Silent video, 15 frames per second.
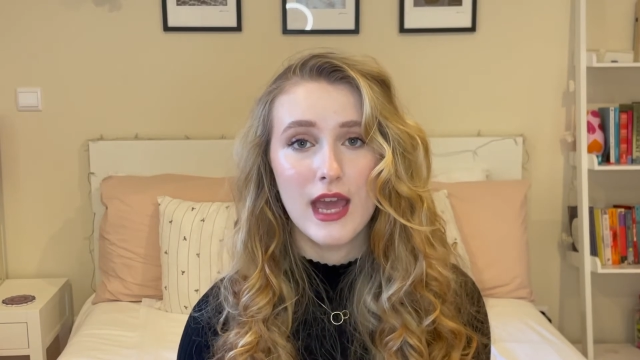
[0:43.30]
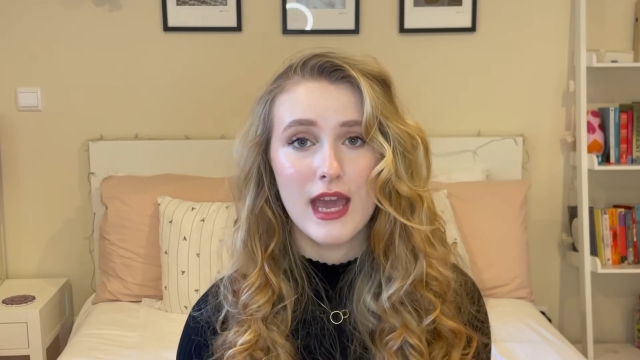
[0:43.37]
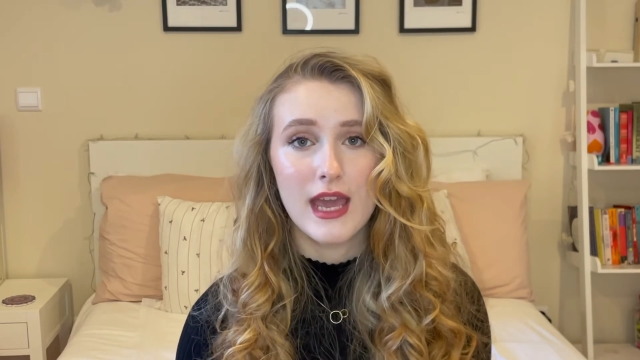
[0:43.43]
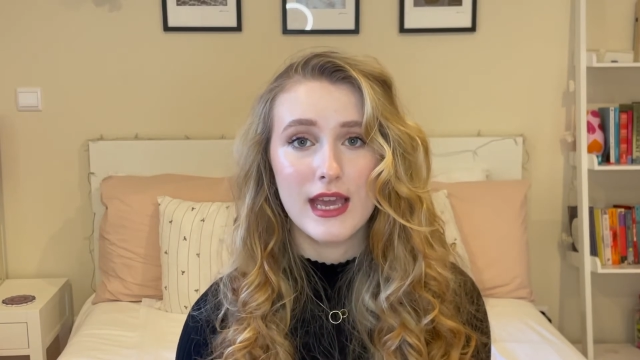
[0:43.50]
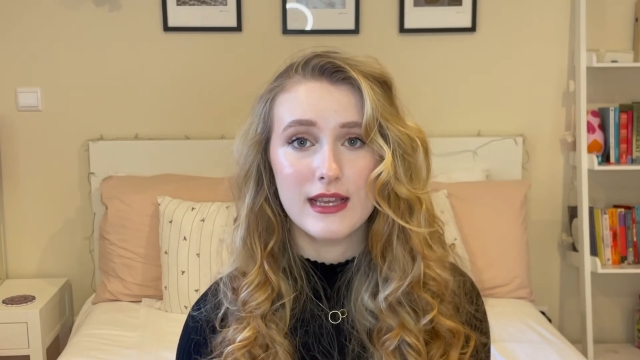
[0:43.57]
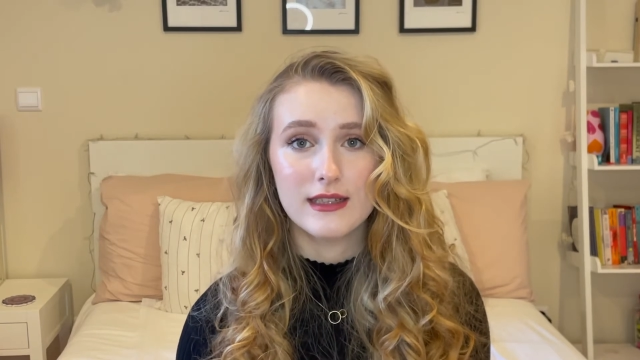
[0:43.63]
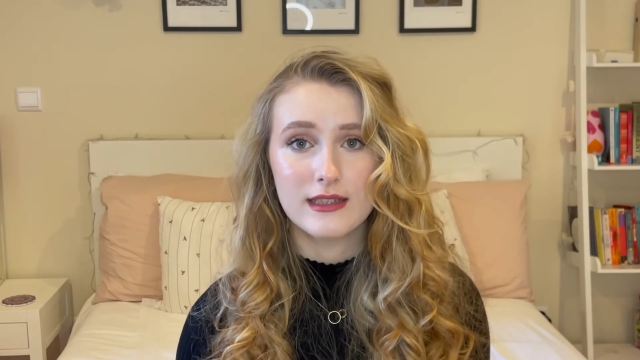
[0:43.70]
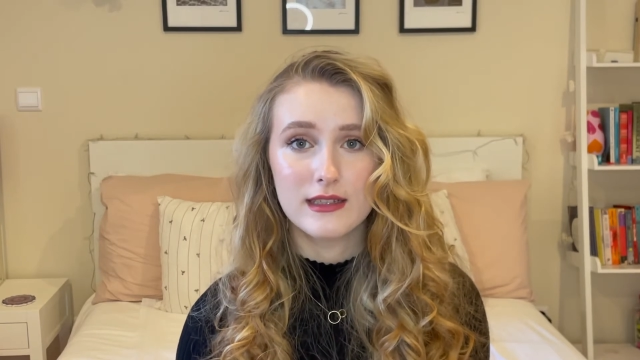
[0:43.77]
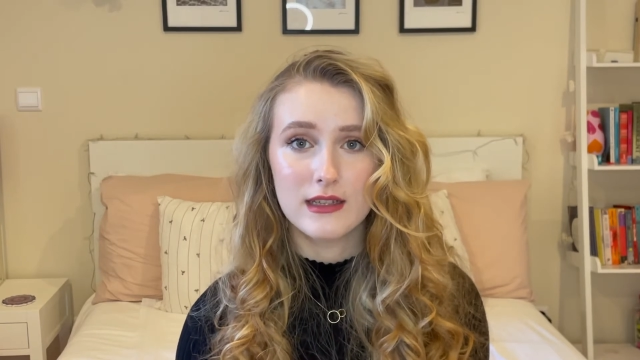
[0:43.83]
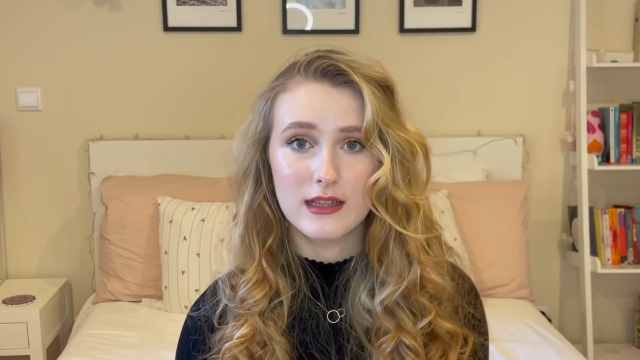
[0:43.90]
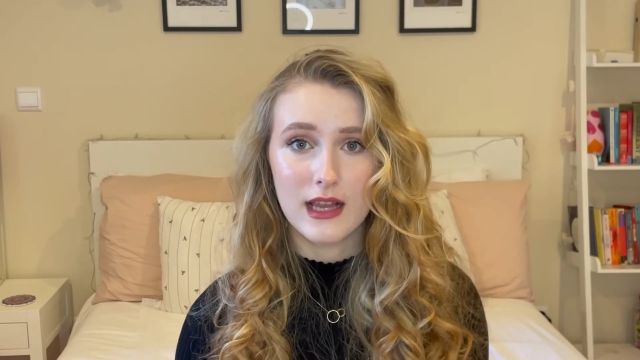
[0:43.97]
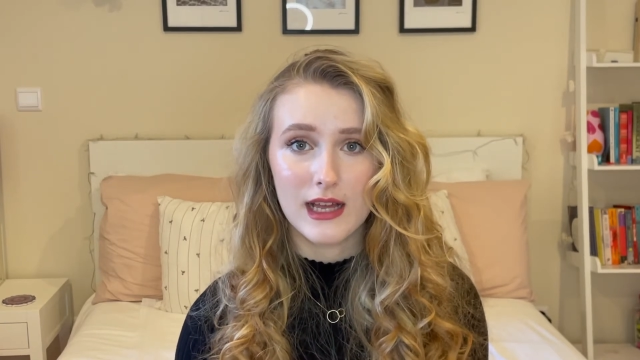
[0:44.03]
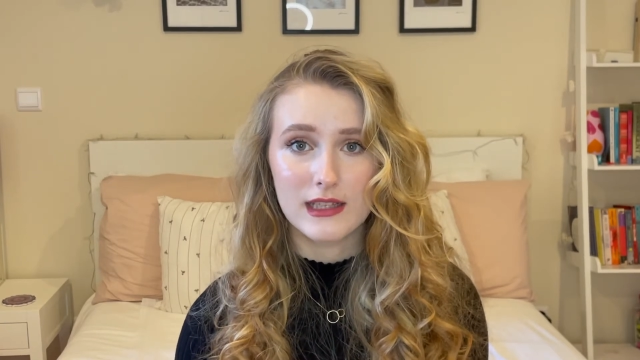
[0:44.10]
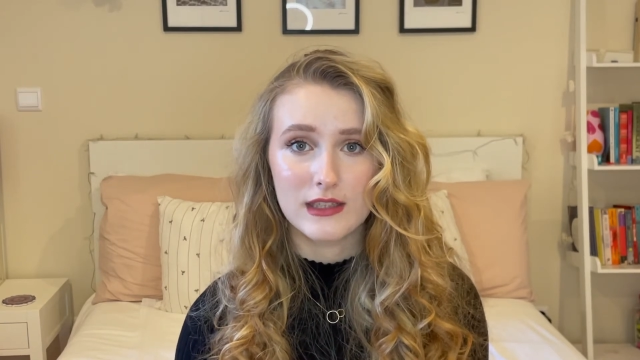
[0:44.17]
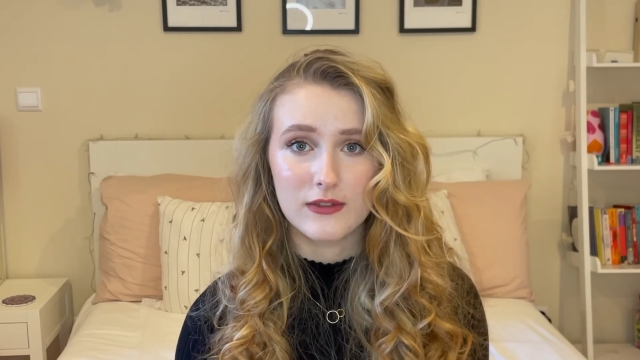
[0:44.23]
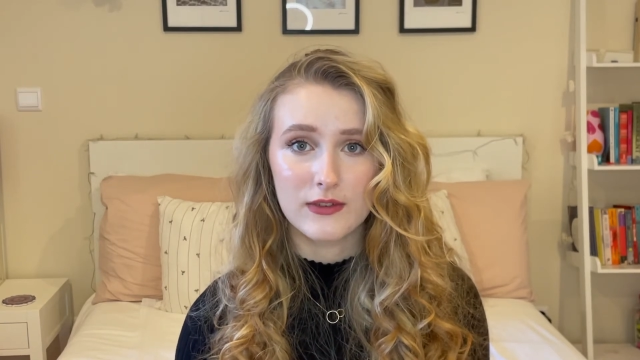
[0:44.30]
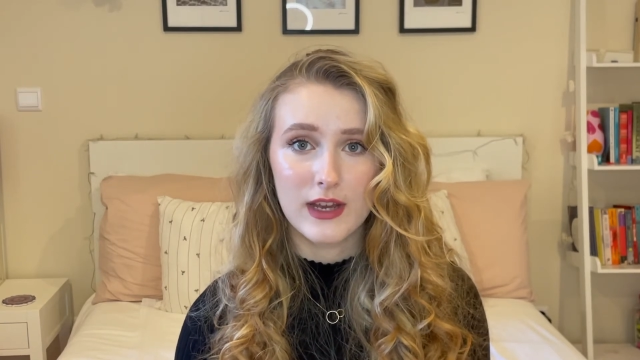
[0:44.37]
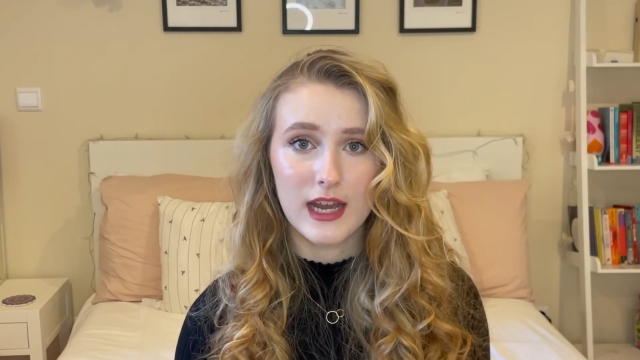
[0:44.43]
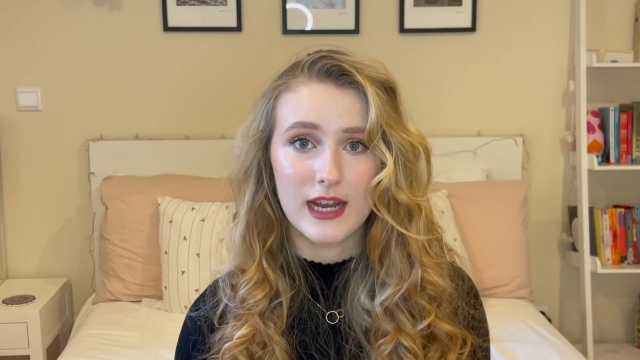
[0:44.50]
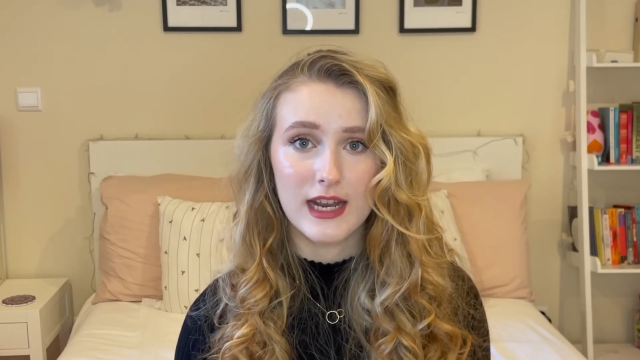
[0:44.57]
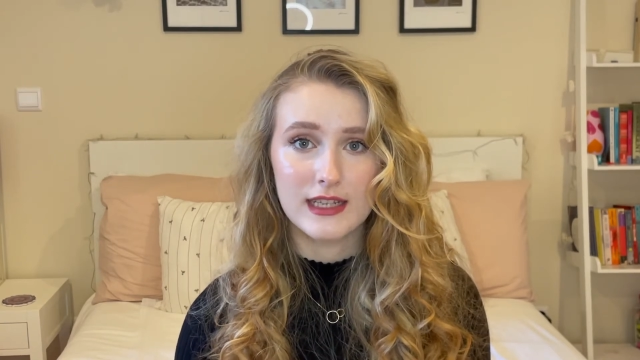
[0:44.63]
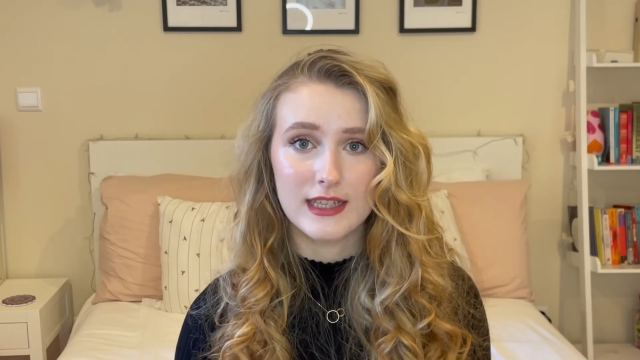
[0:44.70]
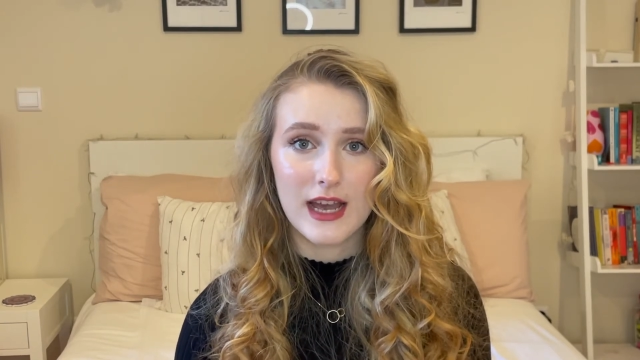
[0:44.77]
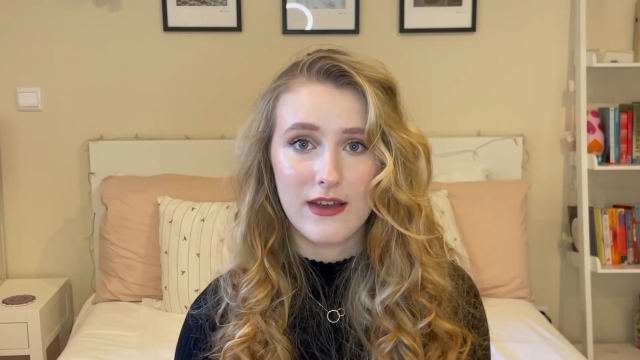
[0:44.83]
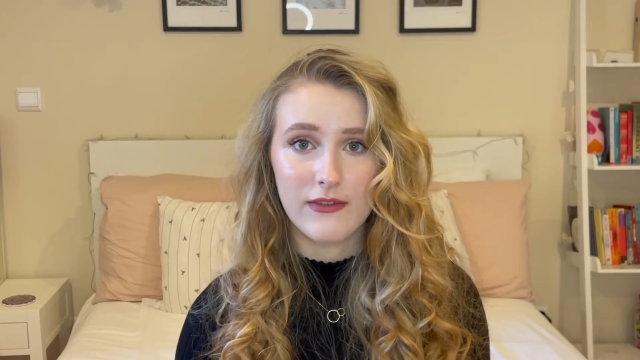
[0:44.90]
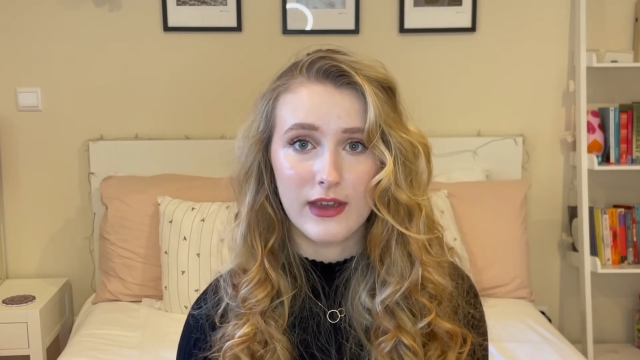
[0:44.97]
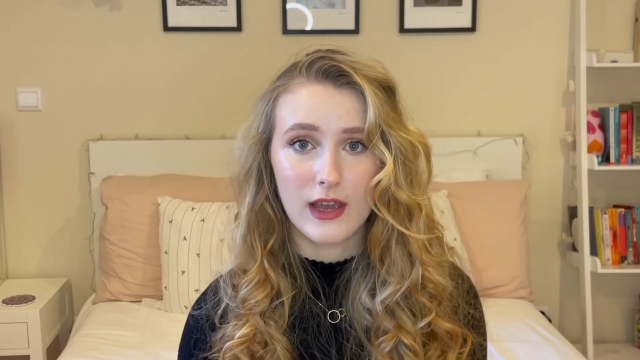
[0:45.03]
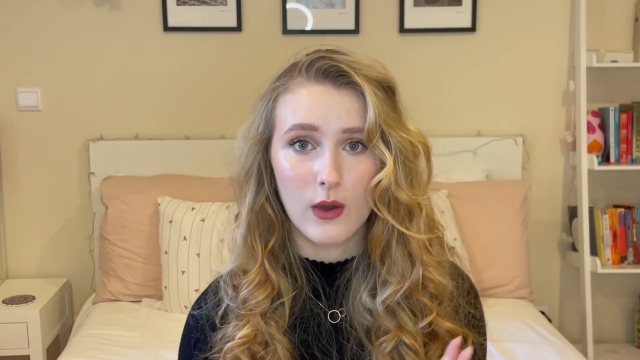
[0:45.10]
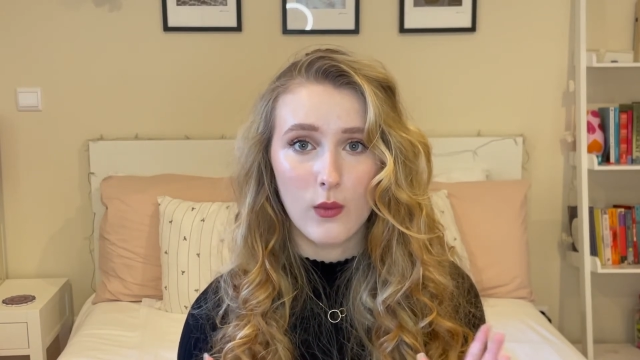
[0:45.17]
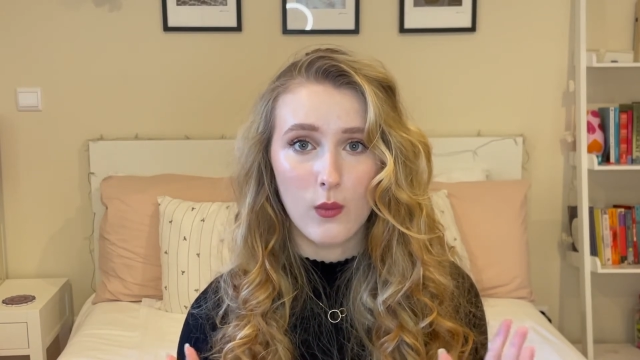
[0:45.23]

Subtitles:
is classified as having